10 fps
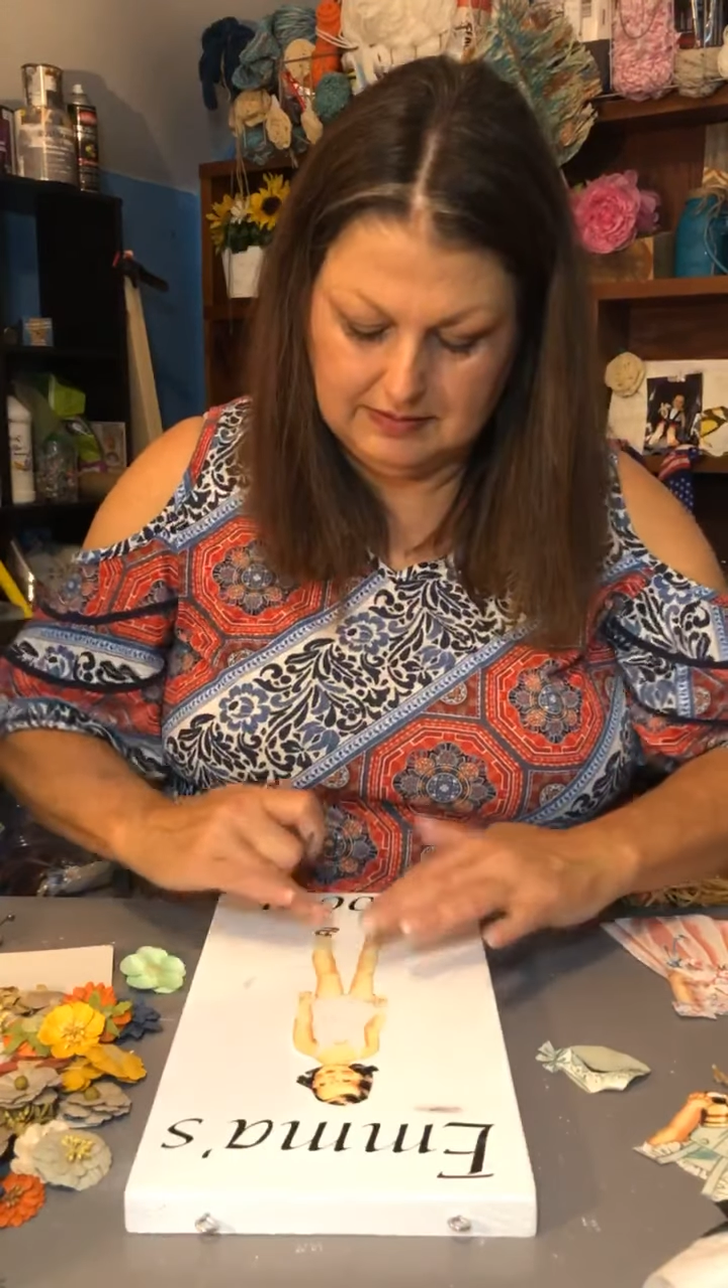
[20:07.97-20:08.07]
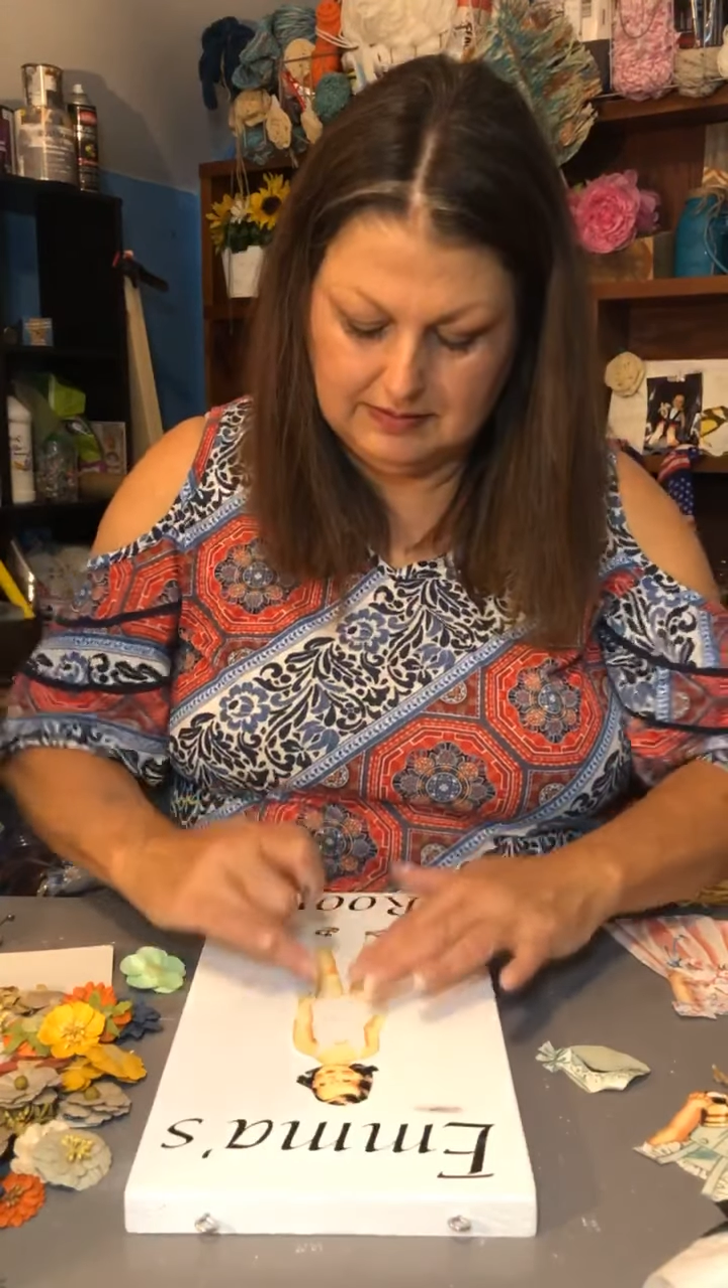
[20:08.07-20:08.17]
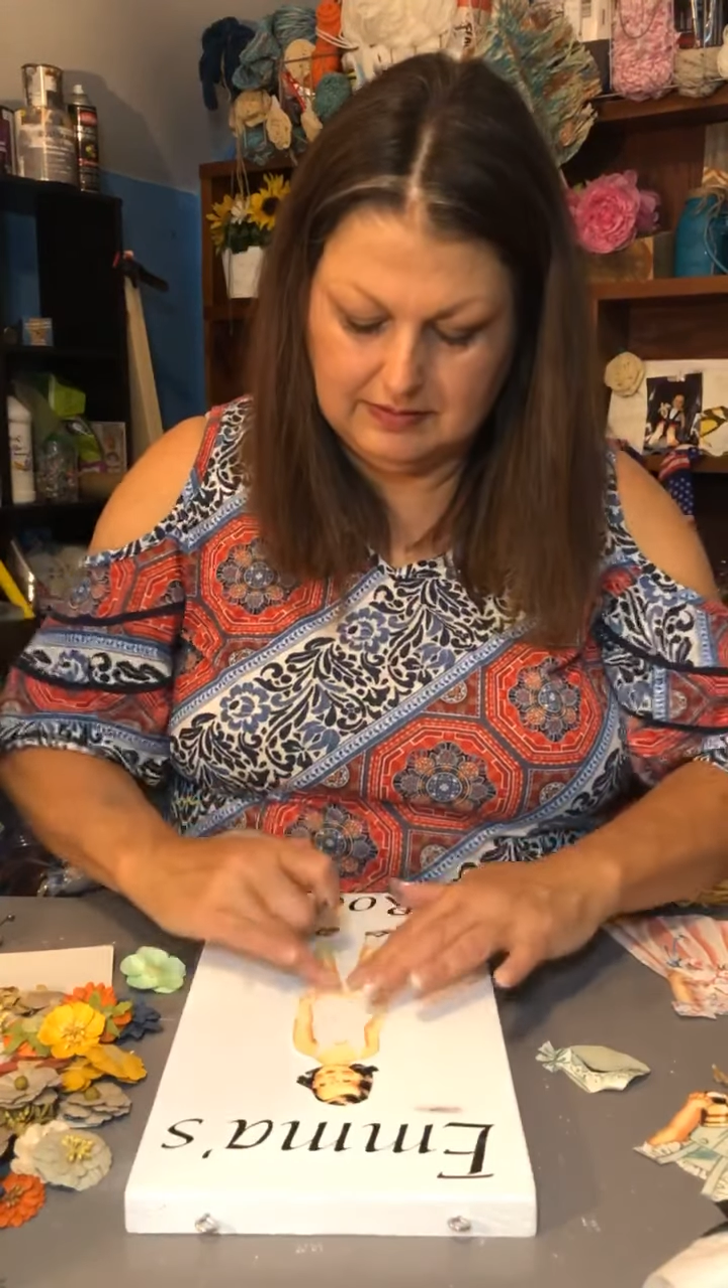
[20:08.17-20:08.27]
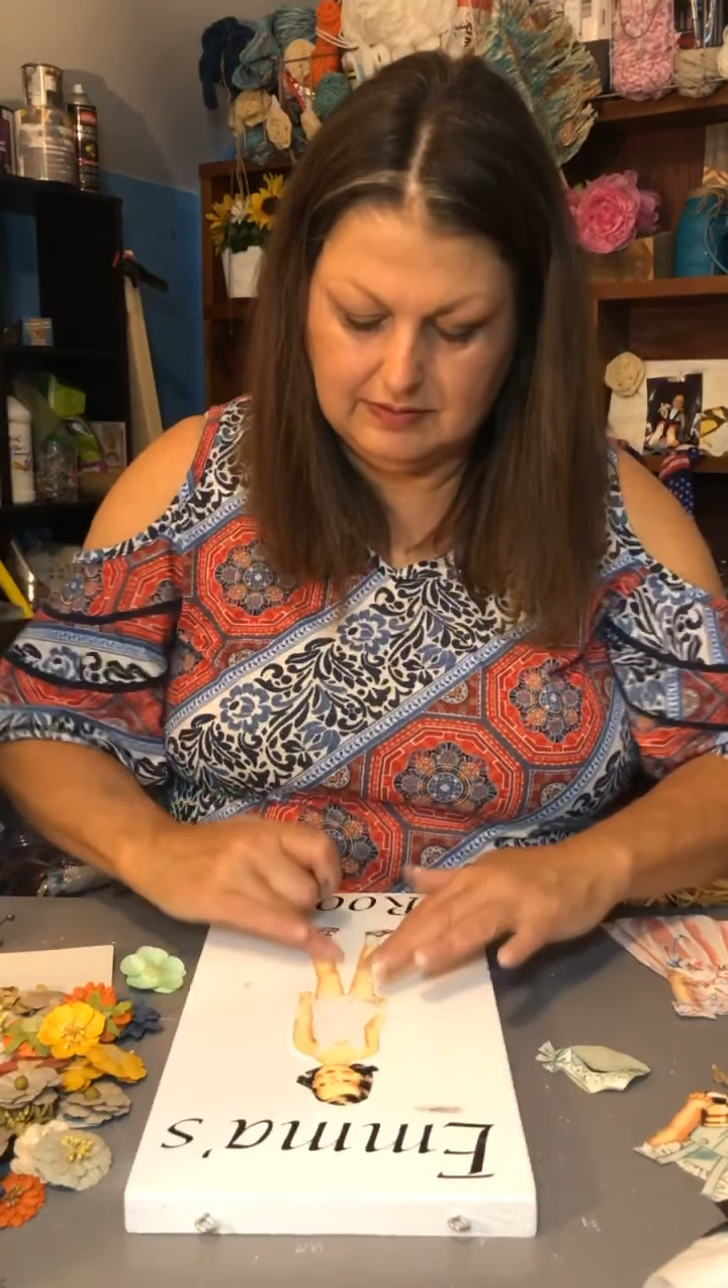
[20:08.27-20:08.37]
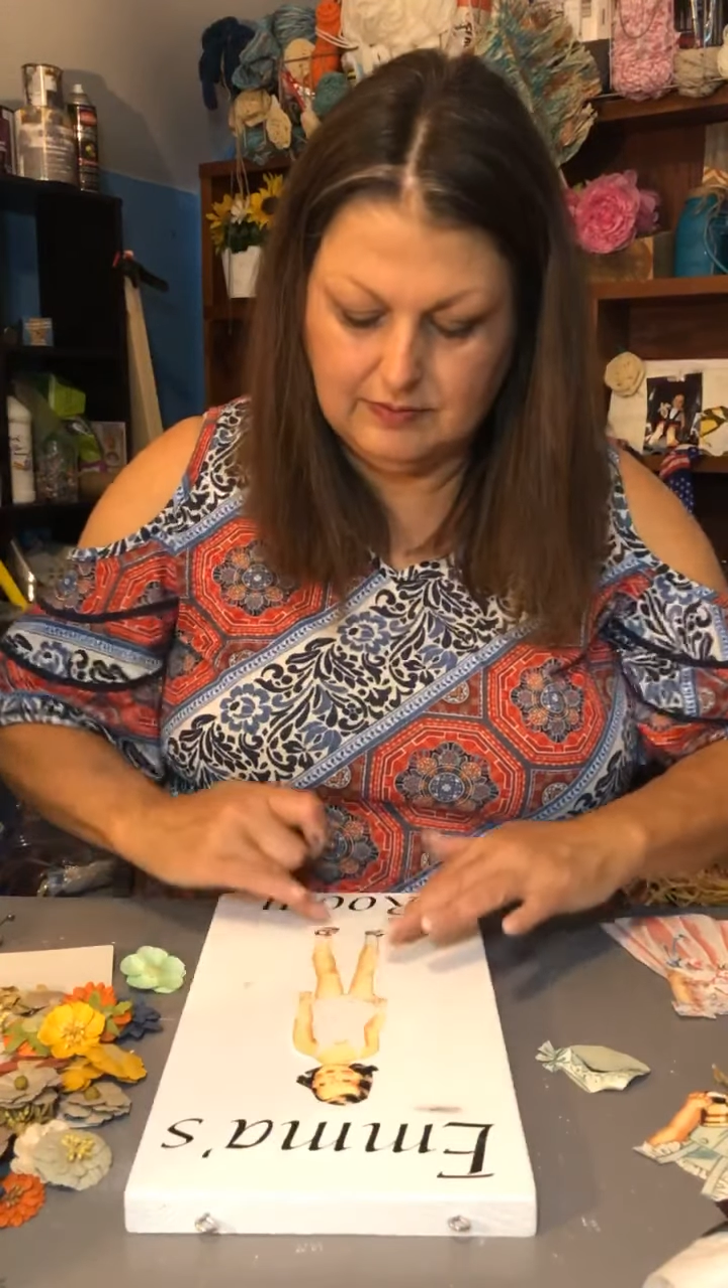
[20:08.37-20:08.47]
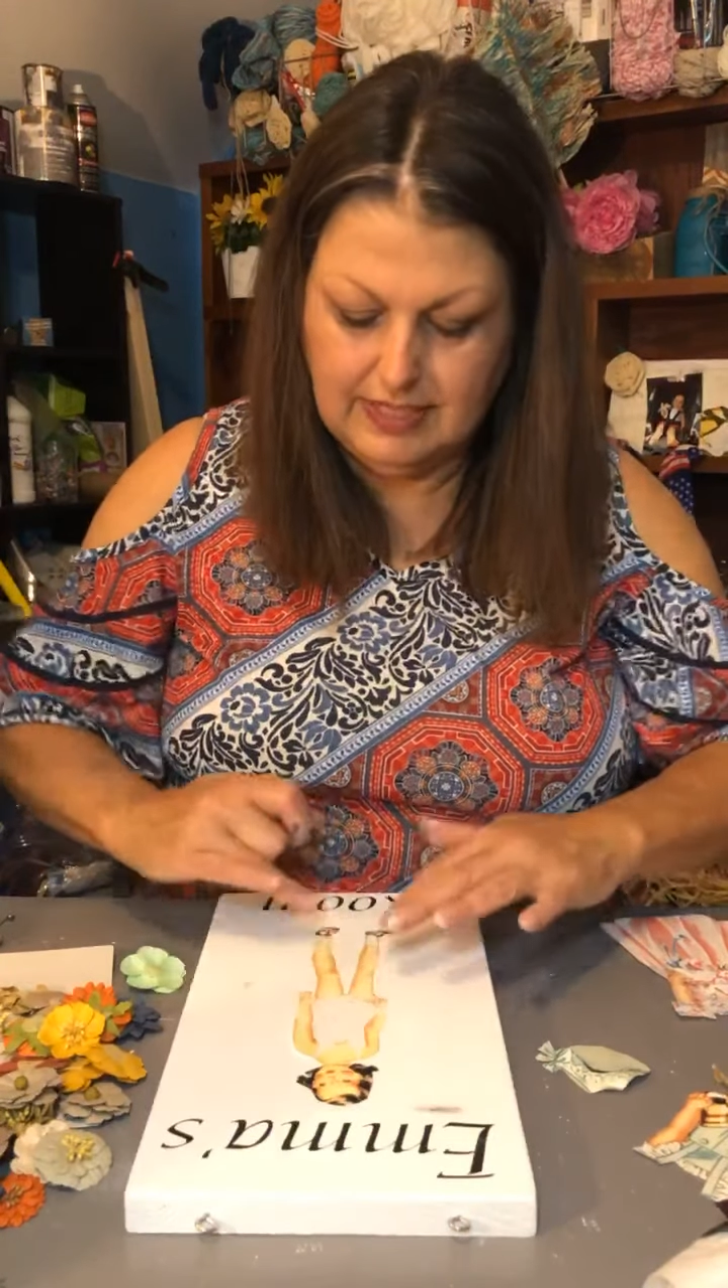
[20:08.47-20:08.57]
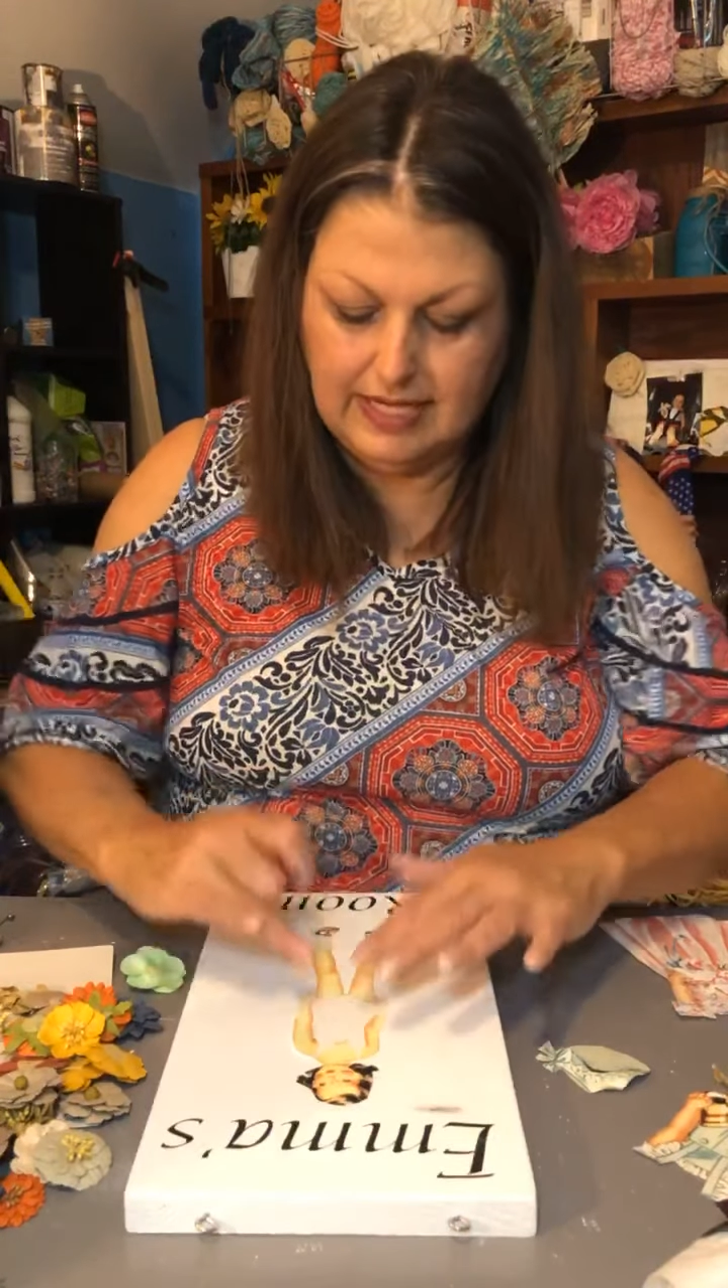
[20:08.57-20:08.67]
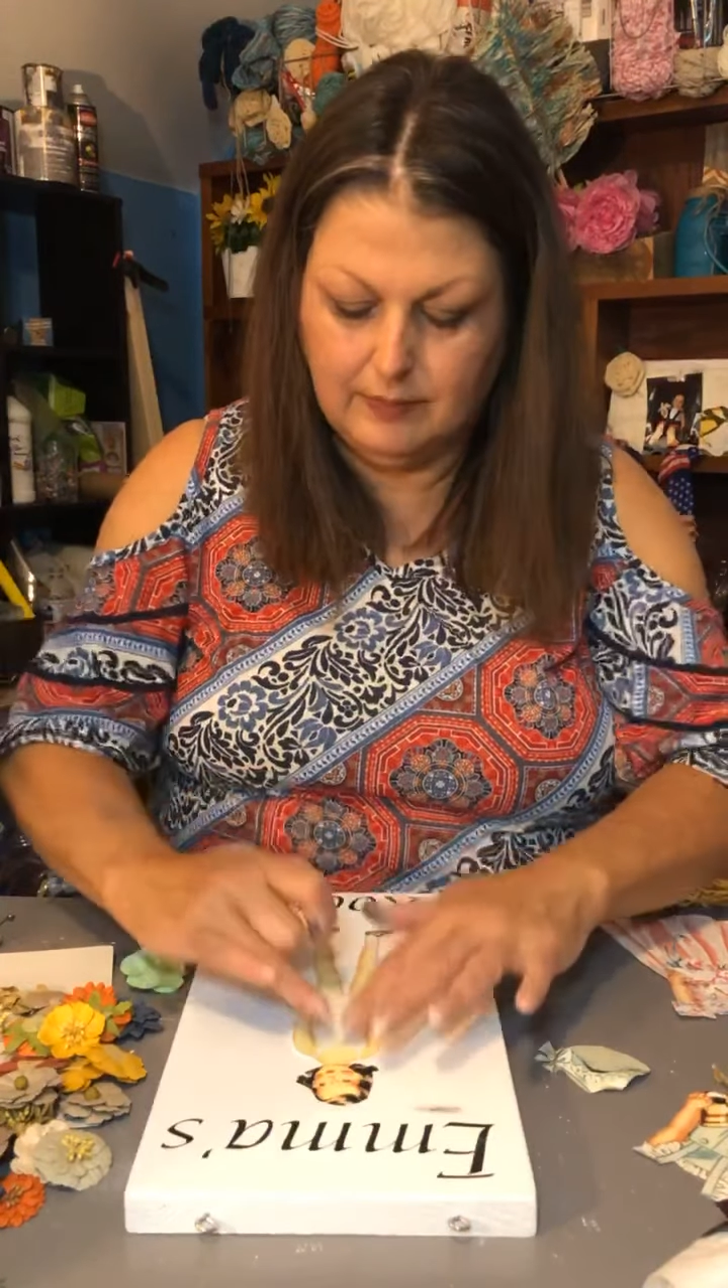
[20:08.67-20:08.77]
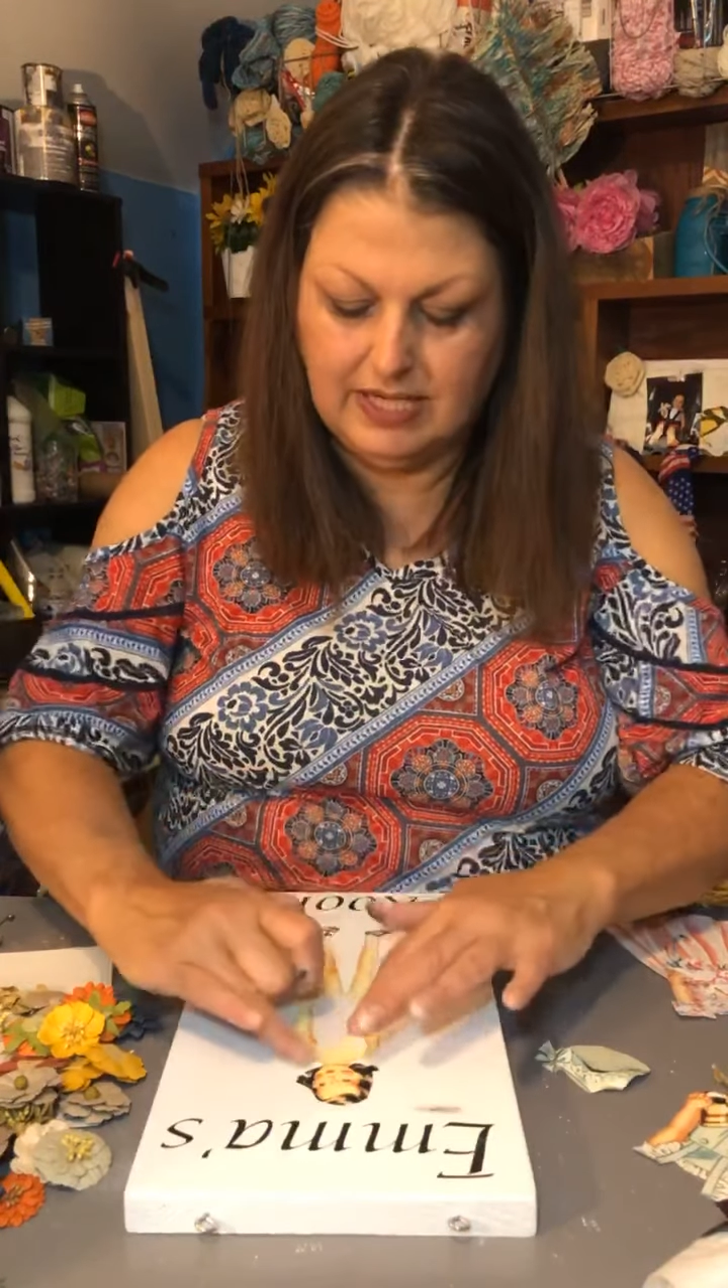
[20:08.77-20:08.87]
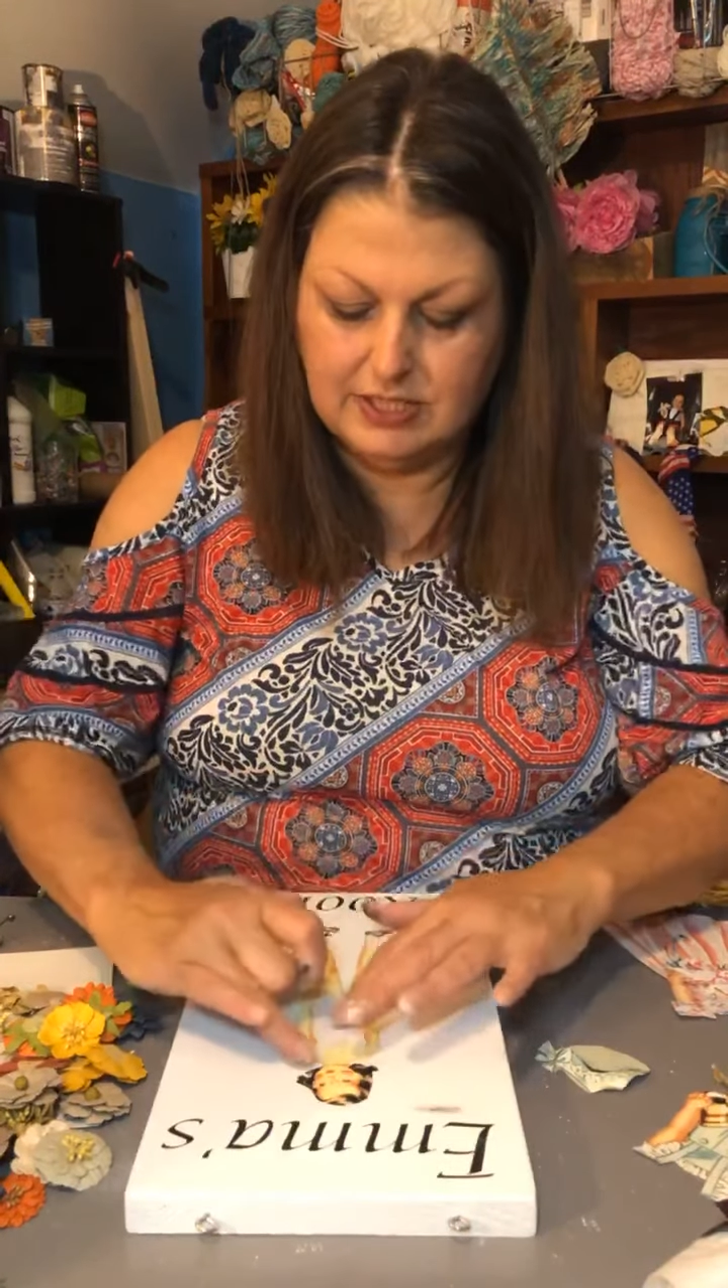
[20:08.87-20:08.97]
Okay,
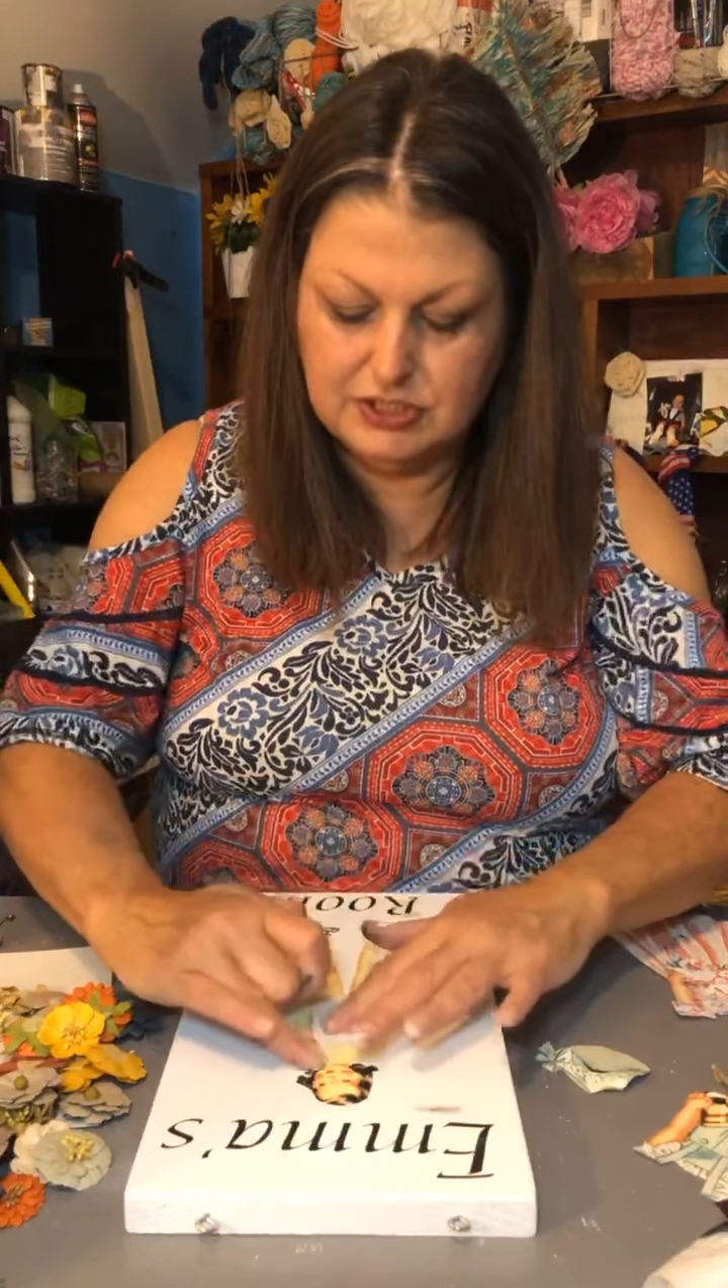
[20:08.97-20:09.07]
we got